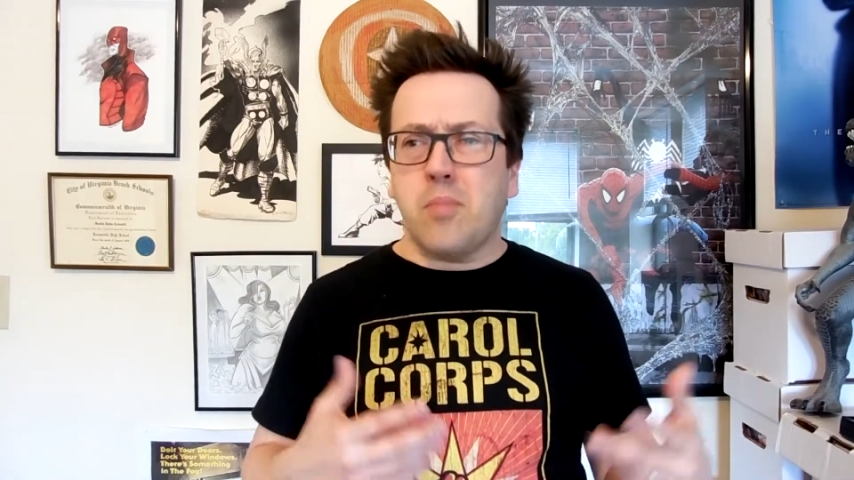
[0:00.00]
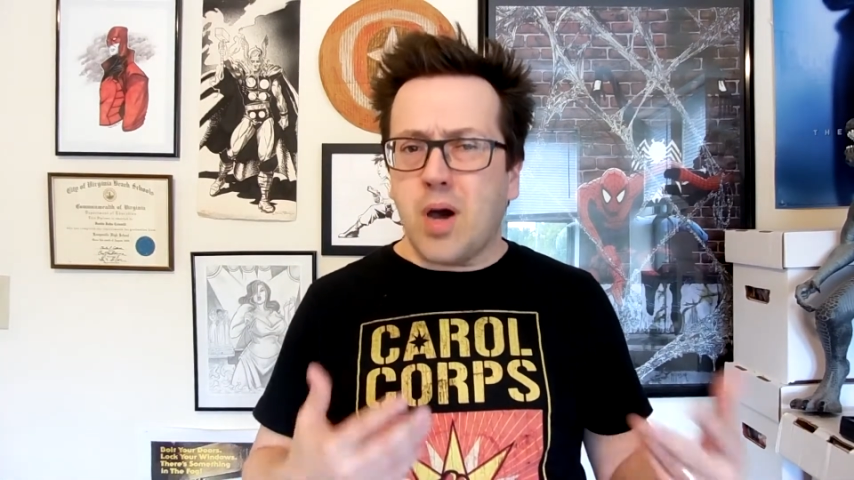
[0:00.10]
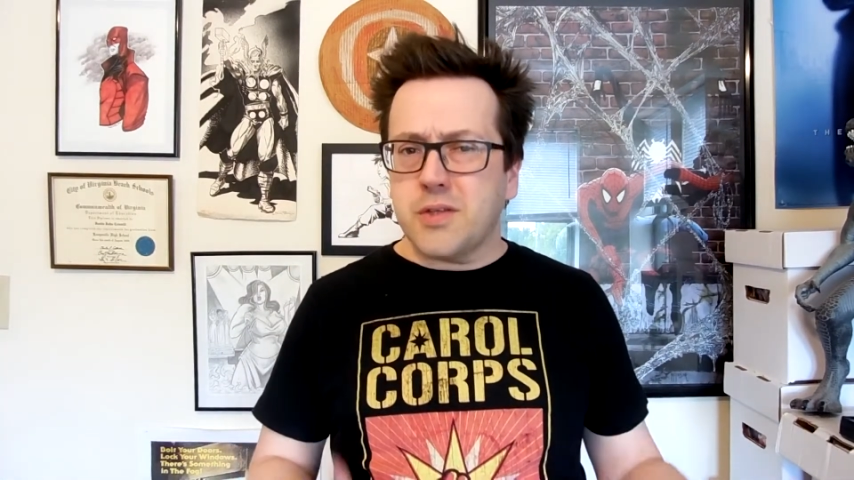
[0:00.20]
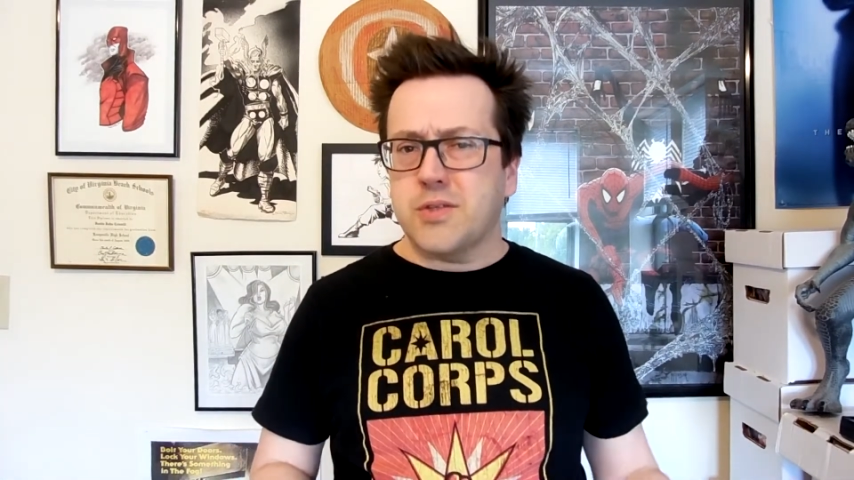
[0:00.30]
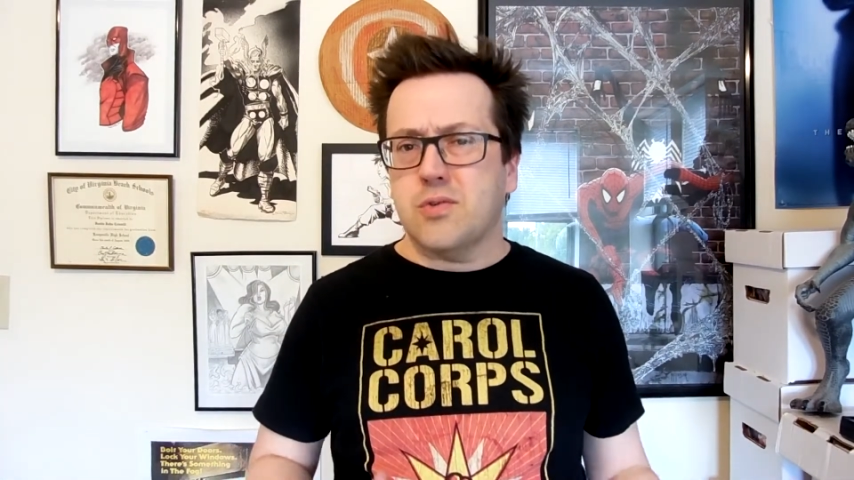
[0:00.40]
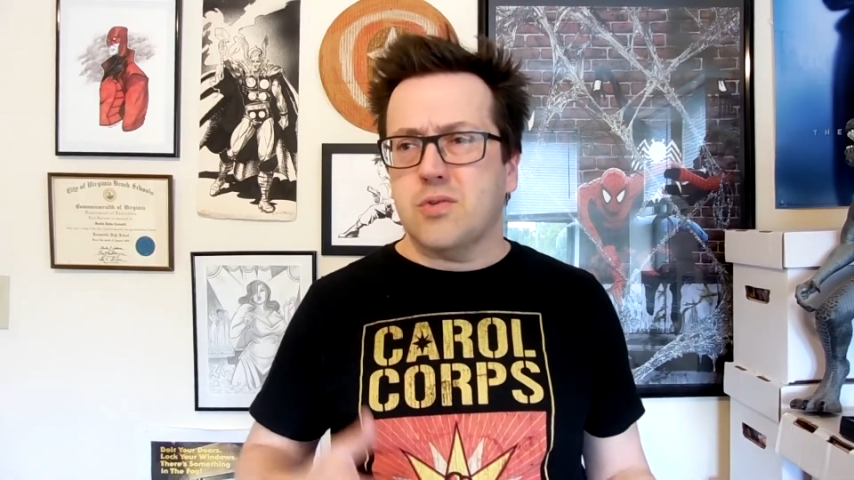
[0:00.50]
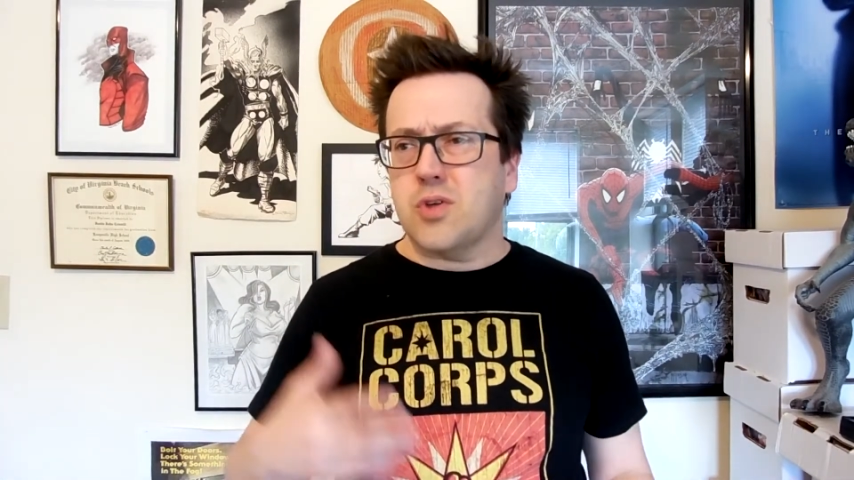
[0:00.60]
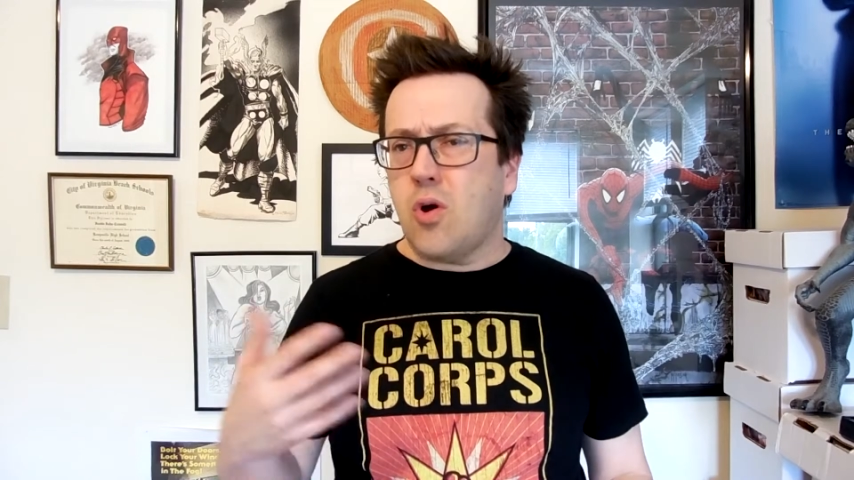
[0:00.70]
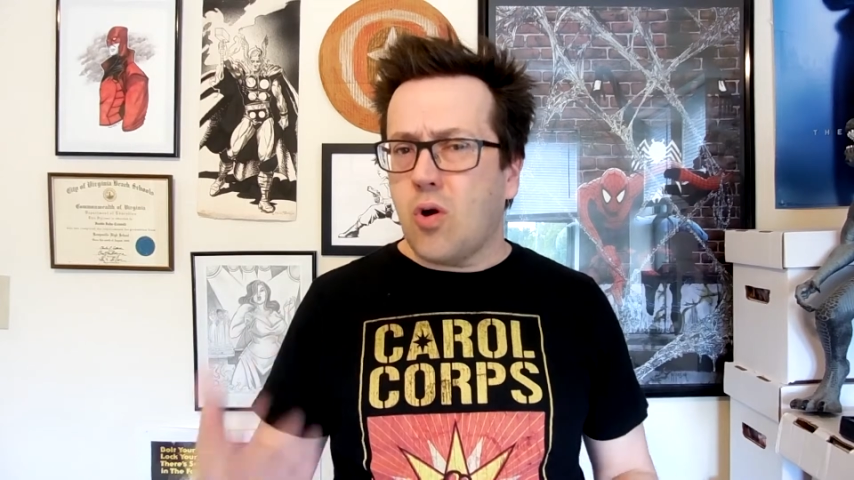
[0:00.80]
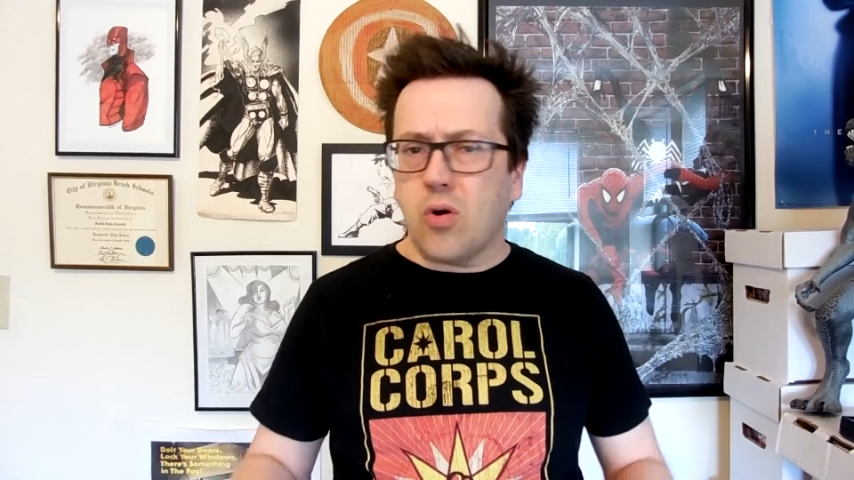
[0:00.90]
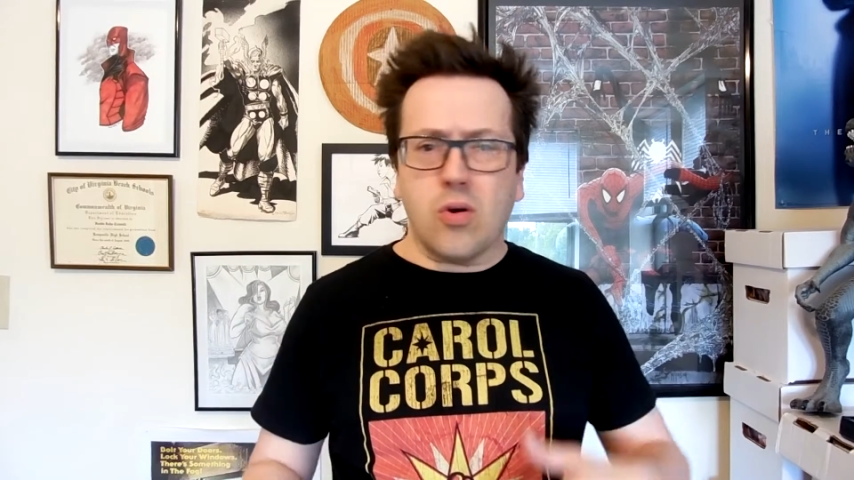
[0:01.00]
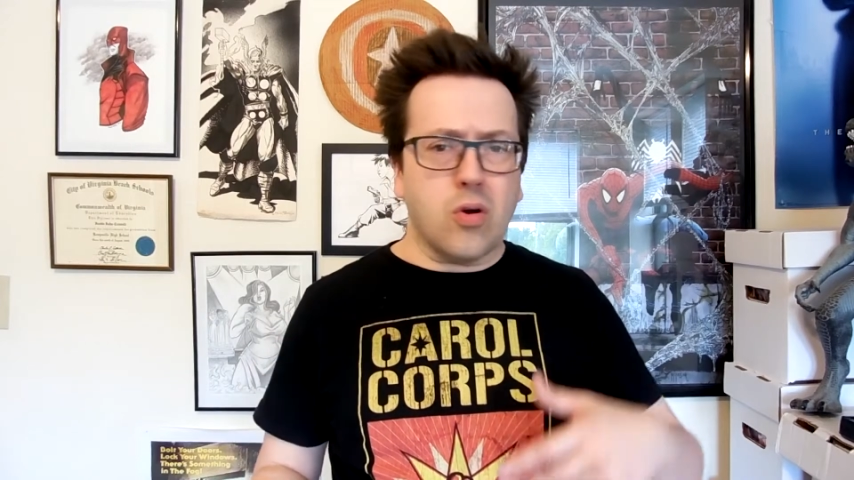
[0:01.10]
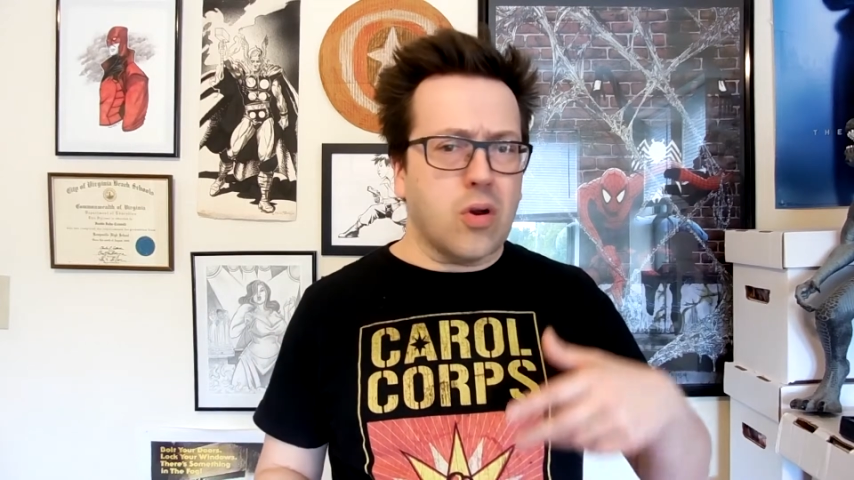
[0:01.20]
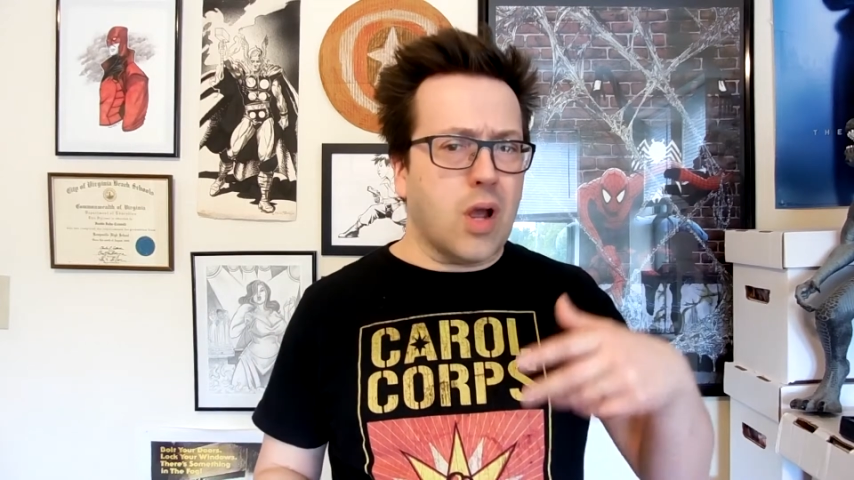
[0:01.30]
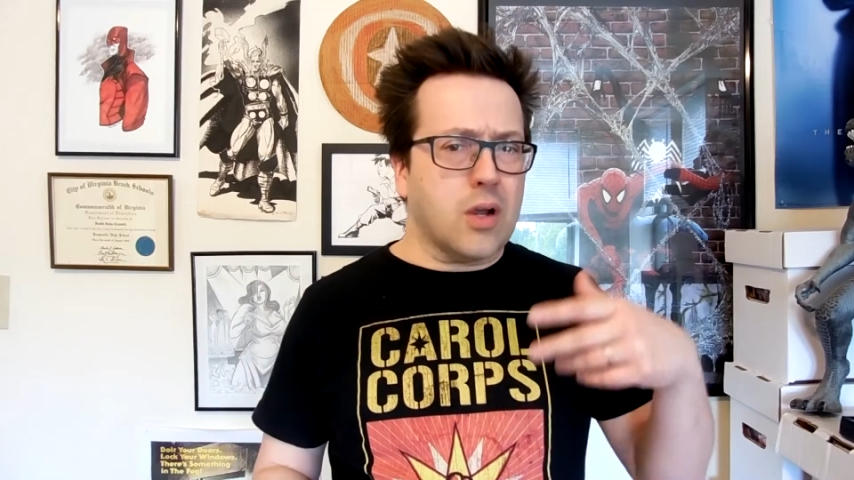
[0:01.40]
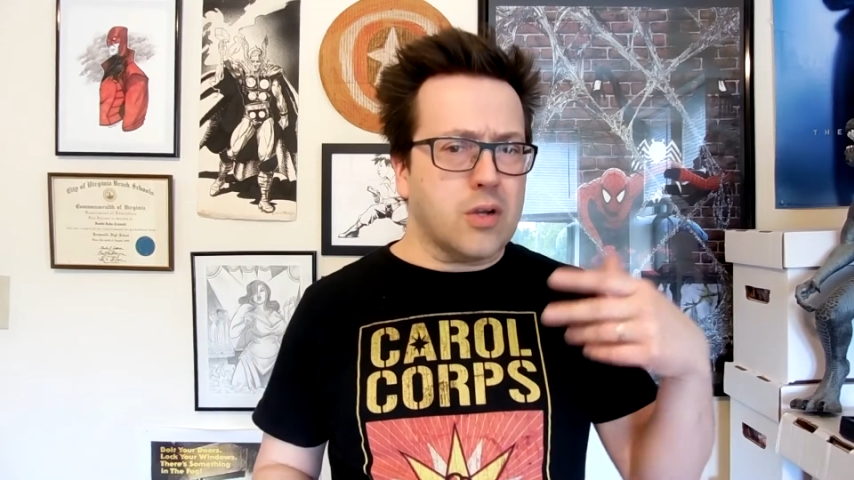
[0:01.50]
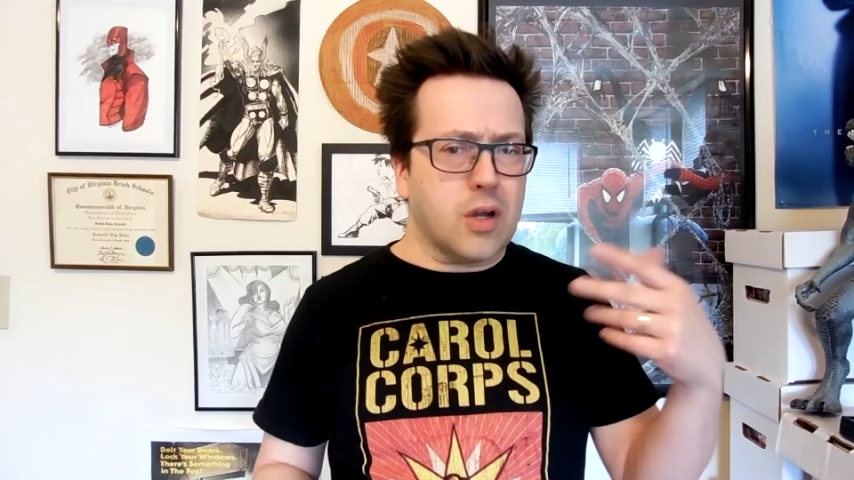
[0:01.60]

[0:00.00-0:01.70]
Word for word: monsters, horror,